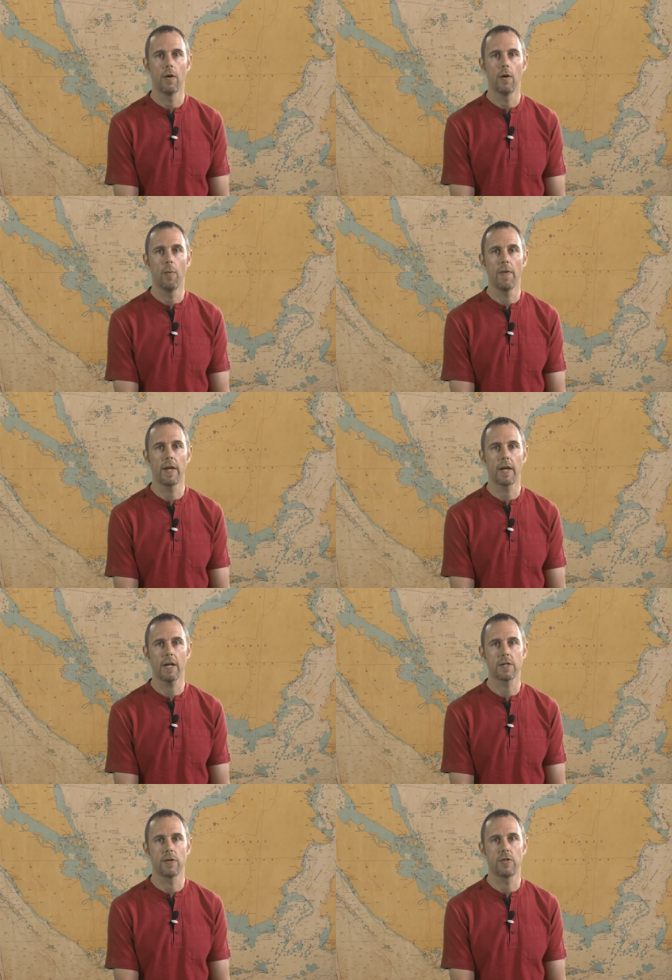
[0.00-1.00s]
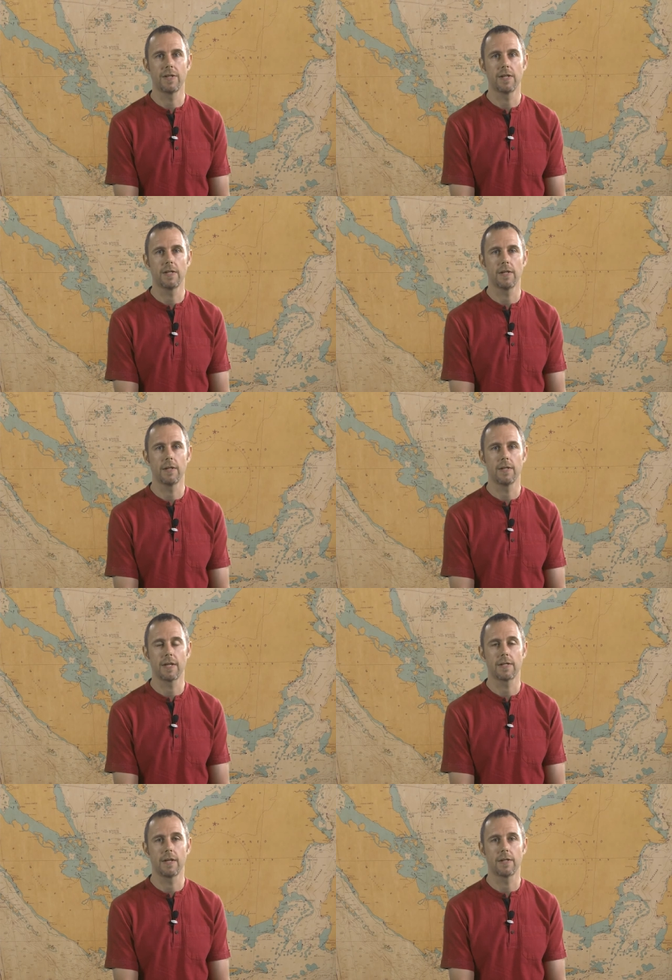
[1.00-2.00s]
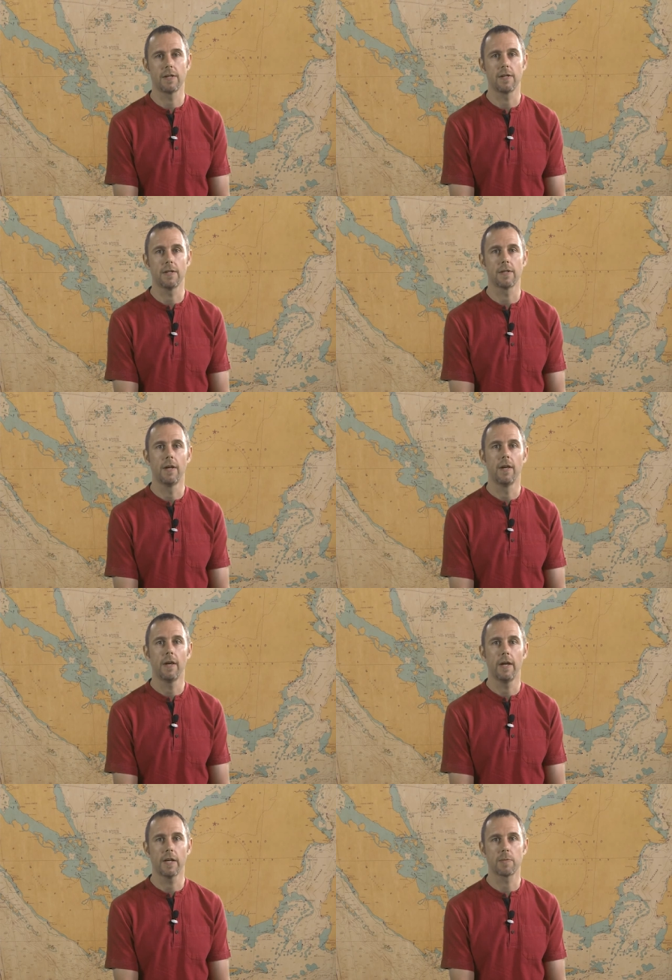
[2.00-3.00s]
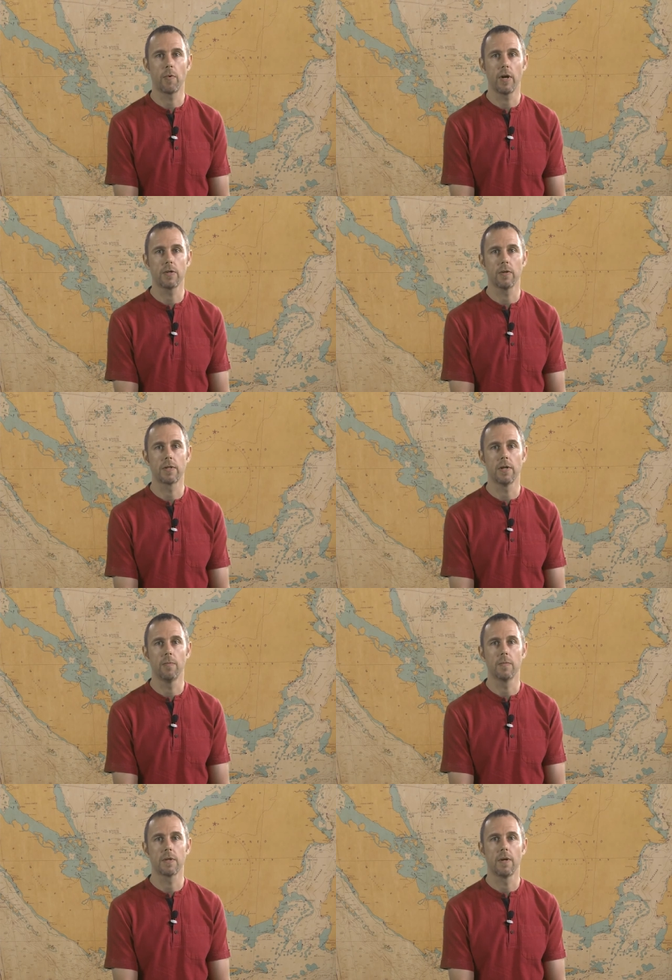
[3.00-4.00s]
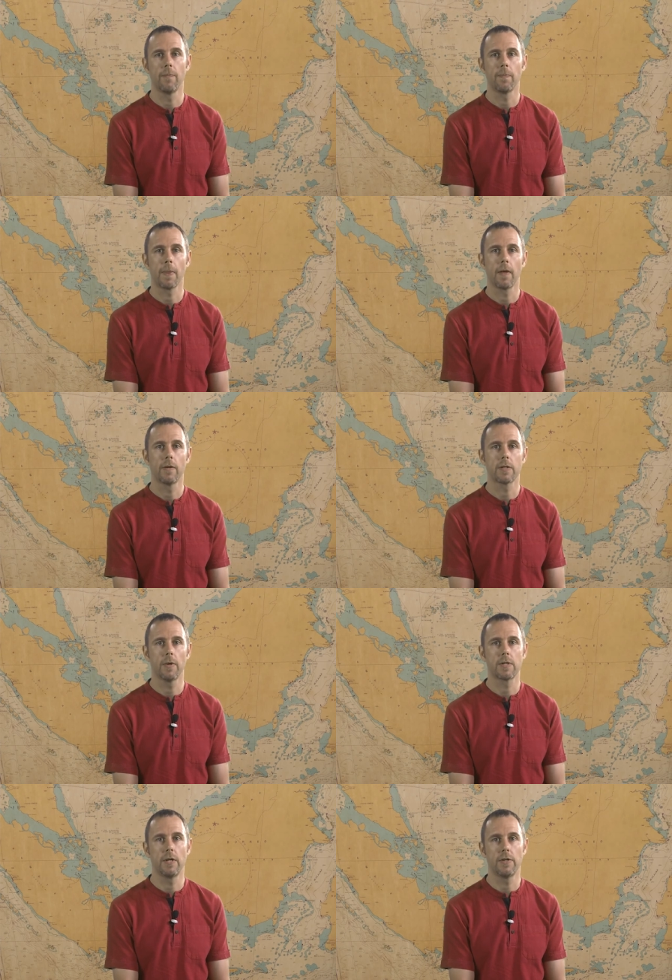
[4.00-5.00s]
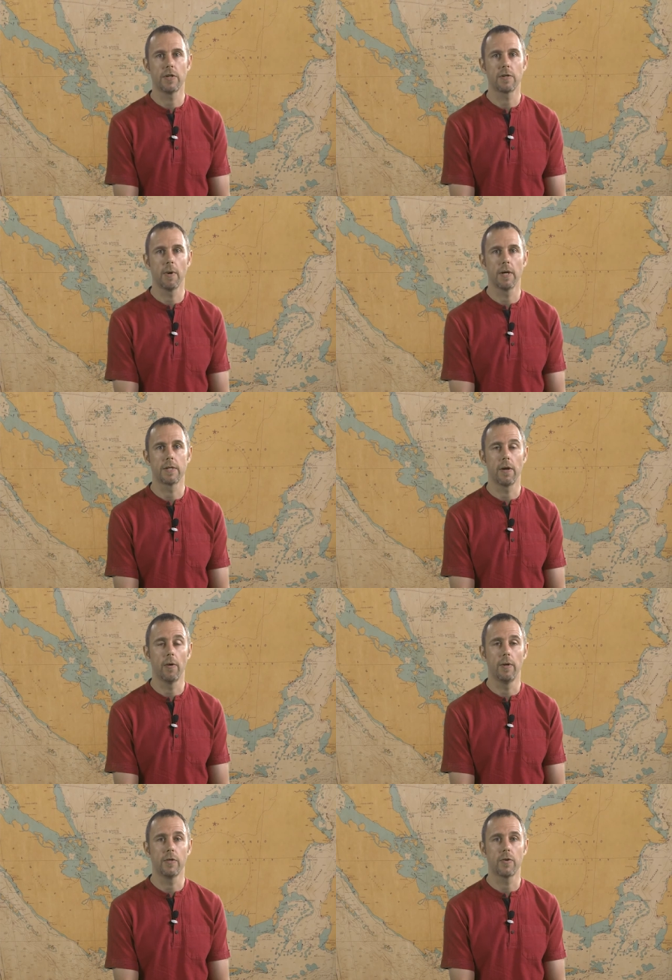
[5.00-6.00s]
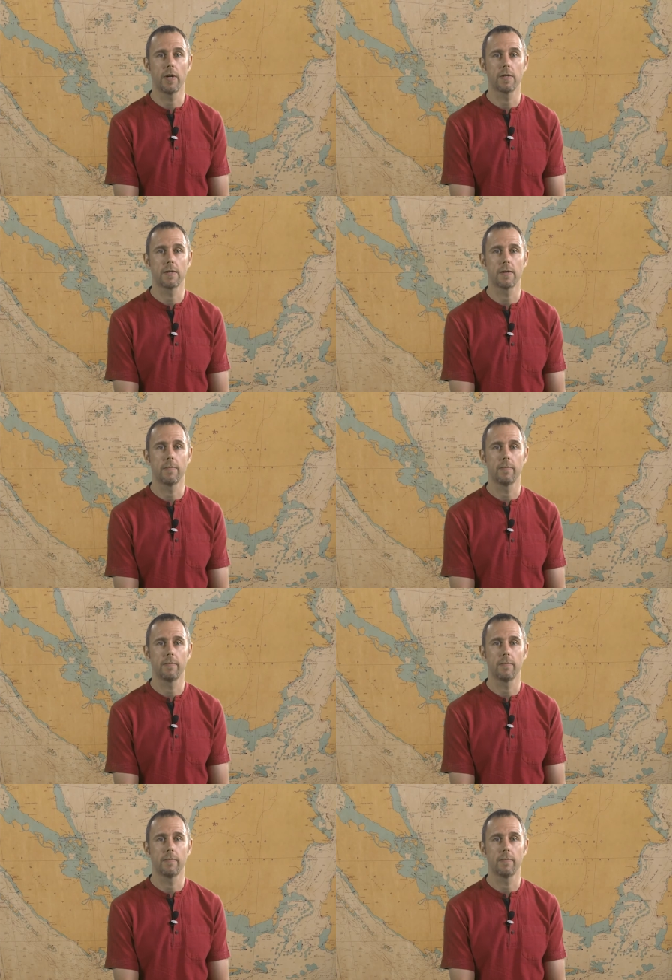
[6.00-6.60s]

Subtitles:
or when they cast such existing cities in aspirational terms so as to legitimize their own interests.